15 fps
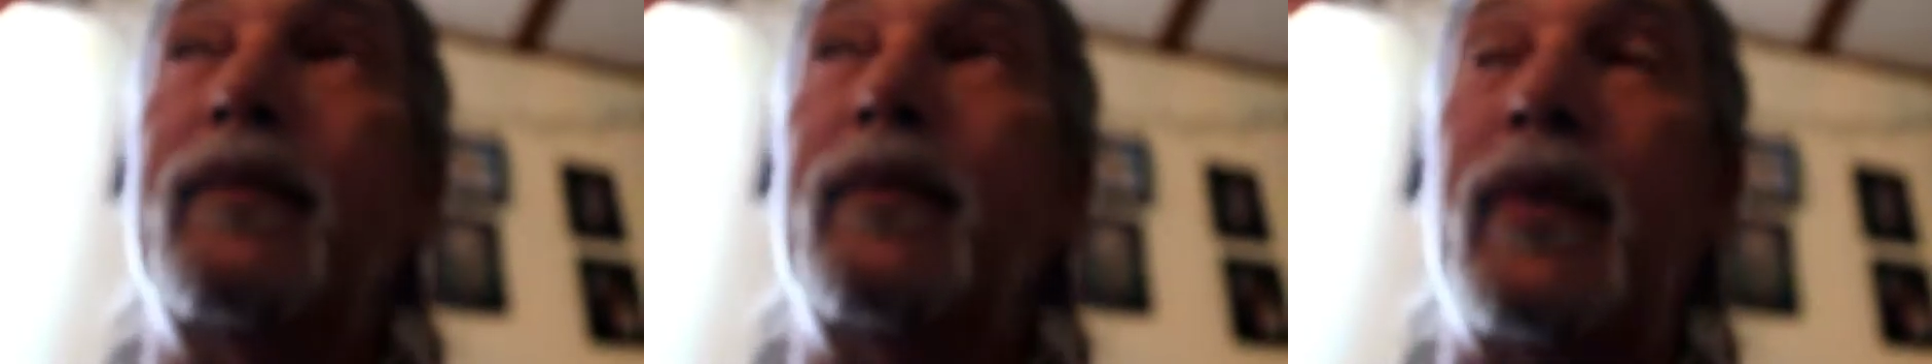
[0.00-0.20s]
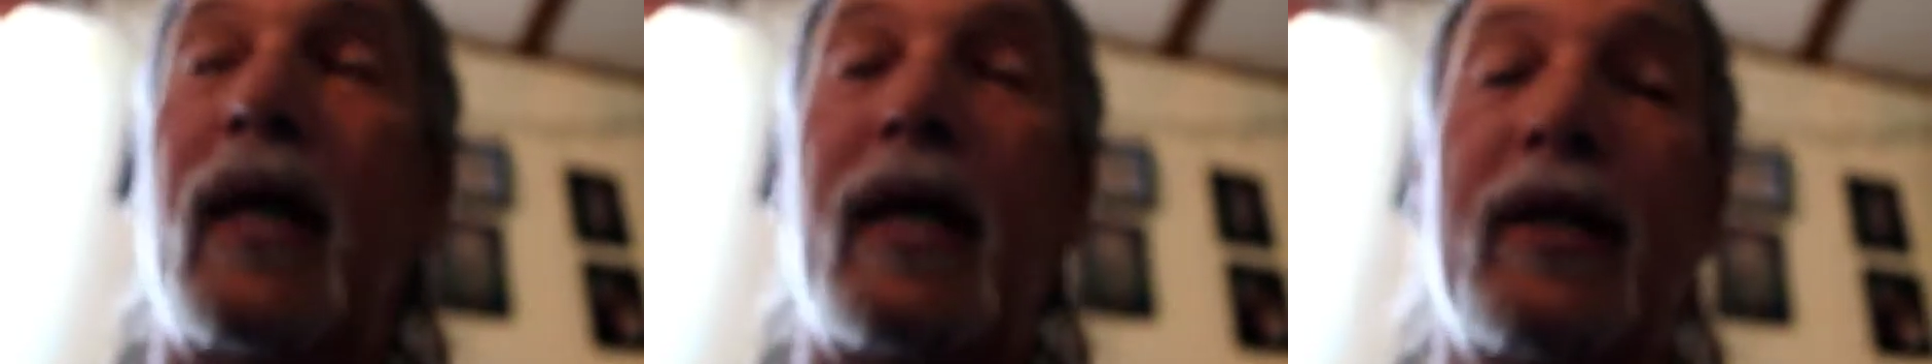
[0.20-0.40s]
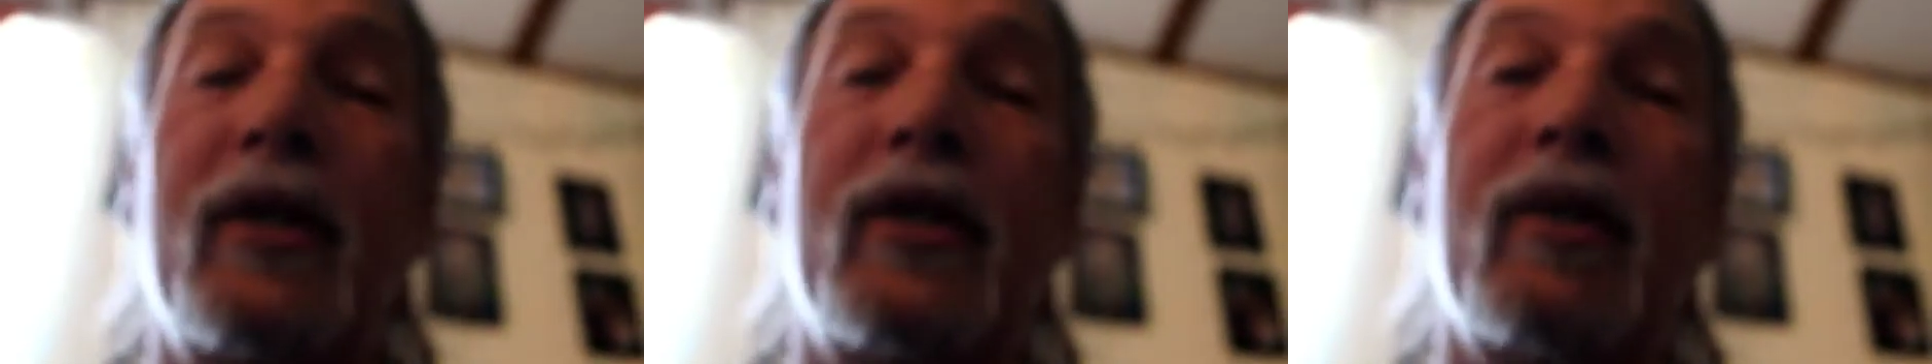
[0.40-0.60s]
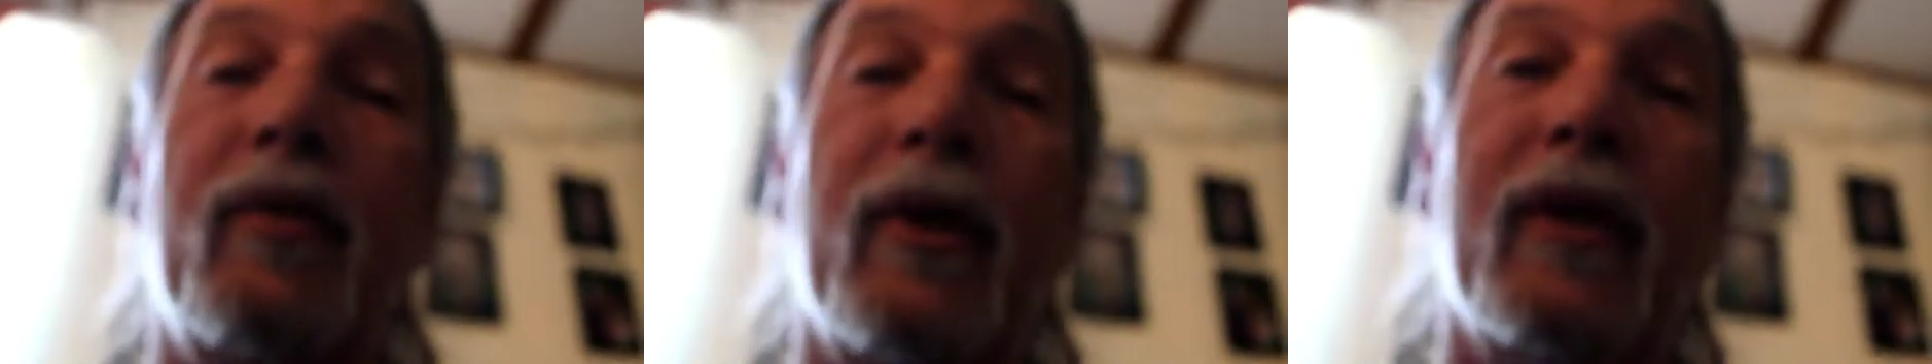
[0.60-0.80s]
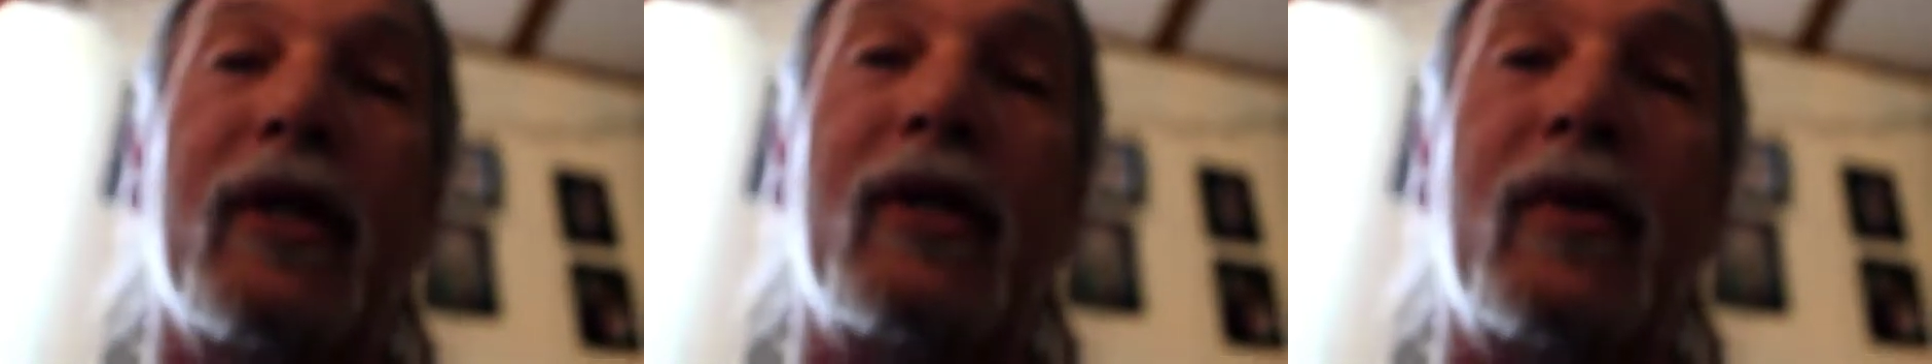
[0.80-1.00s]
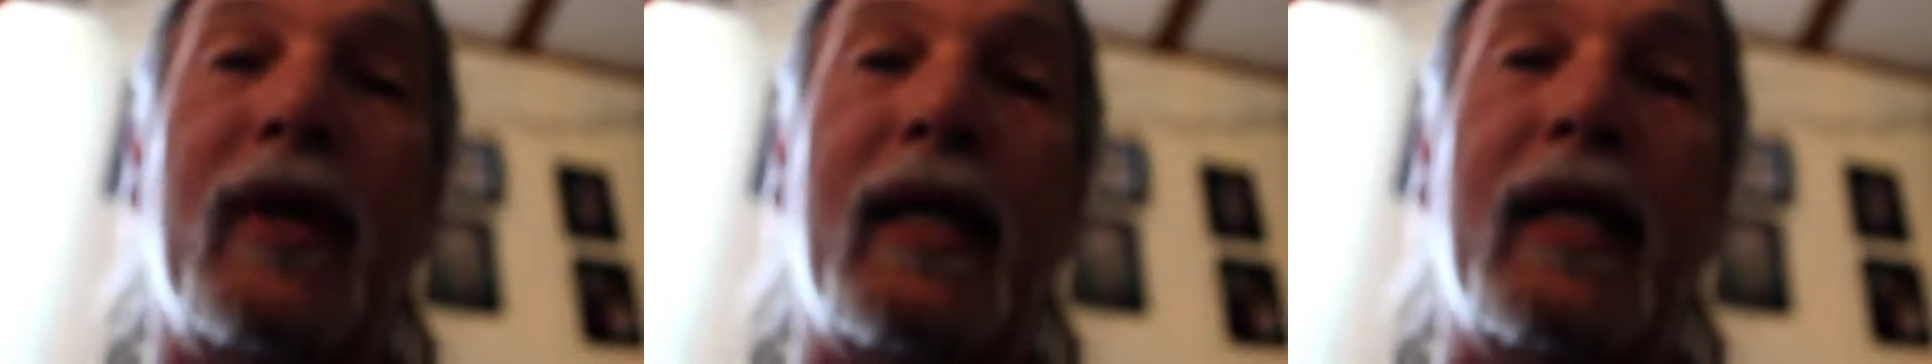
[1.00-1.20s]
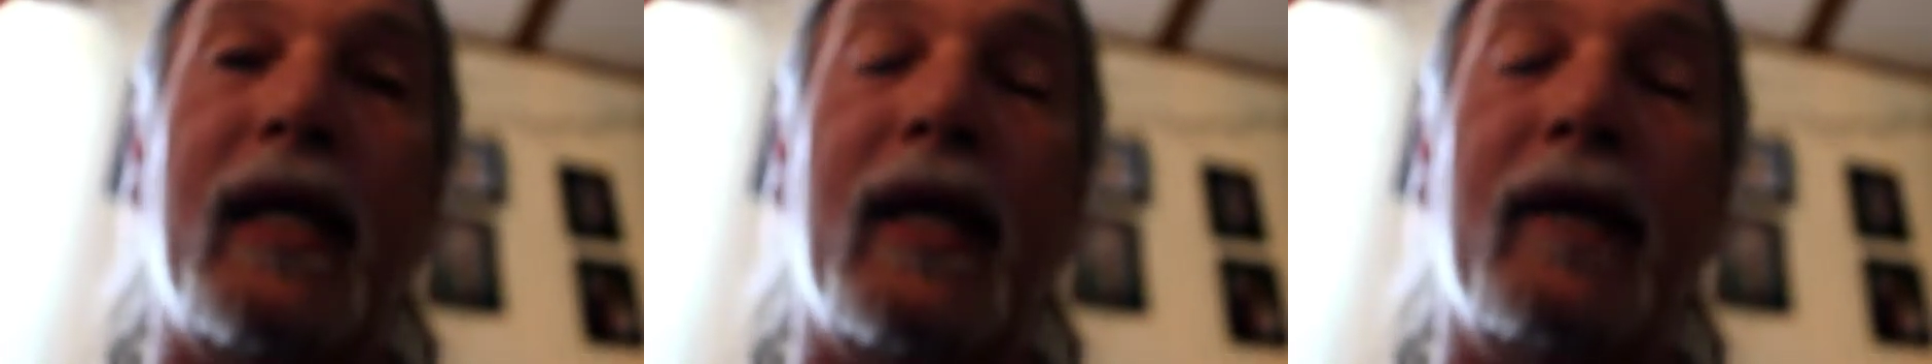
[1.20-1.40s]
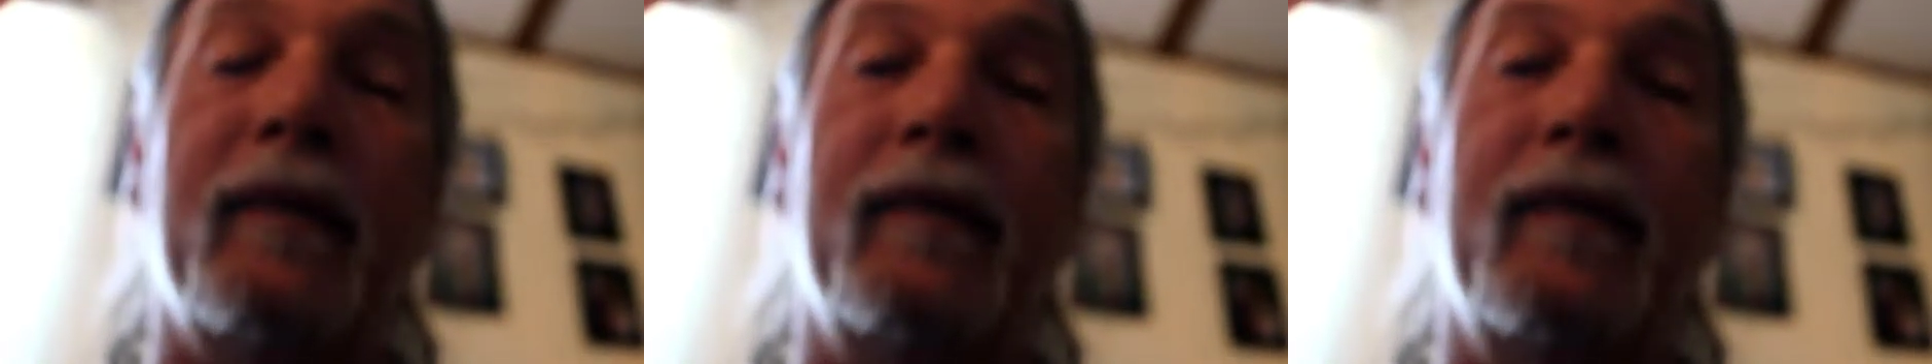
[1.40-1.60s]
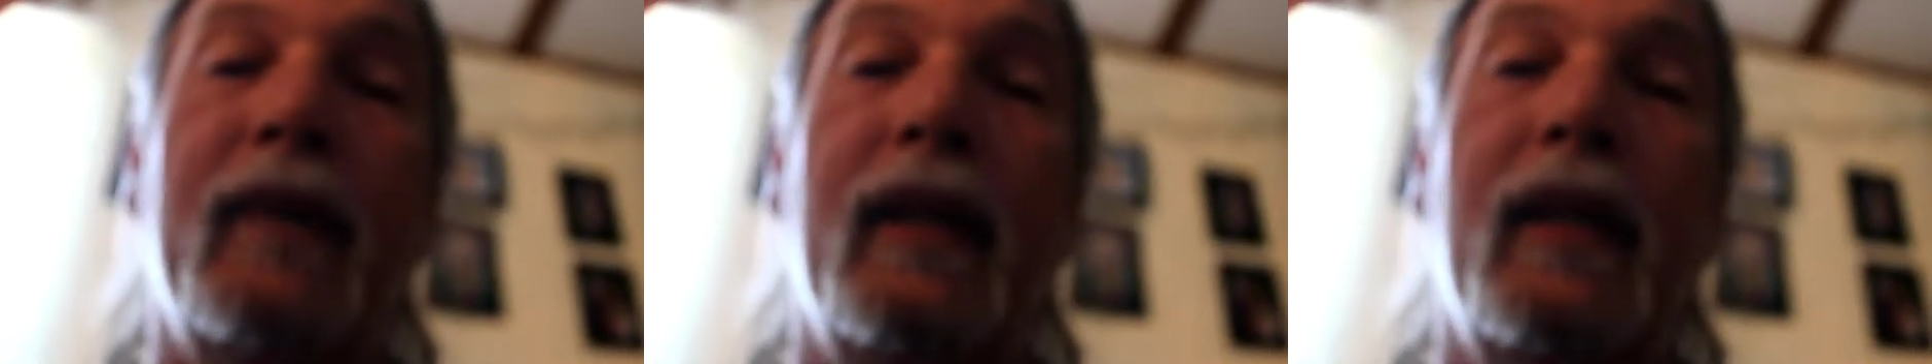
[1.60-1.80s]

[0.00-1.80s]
Probably do some more this weekend.